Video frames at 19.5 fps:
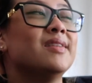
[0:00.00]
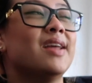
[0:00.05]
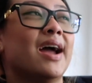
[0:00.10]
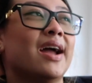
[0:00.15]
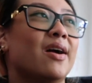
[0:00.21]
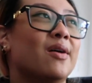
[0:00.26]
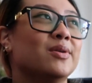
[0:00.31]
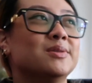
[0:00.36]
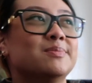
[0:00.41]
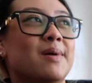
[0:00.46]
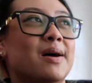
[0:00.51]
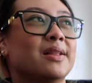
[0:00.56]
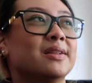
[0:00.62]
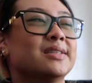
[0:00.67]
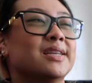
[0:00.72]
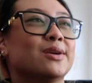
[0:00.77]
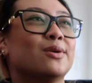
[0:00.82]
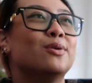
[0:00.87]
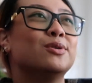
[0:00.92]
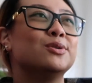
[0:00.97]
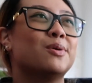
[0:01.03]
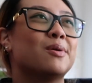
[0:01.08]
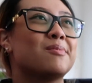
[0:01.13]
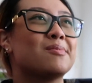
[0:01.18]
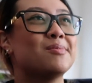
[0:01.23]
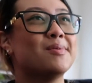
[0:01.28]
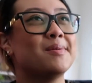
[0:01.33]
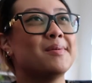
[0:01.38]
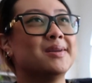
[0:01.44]
I always balance like, oh, do I
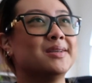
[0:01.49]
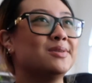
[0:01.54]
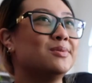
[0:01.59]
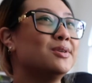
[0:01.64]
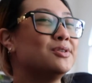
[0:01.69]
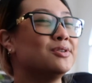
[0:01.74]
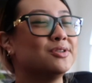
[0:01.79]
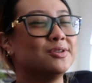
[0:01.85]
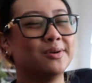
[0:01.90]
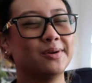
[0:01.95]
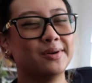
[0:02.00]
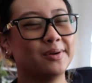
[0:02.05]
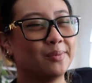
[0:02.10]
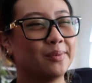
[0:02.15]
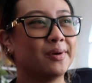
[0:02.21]
want to play my Switch or do I want to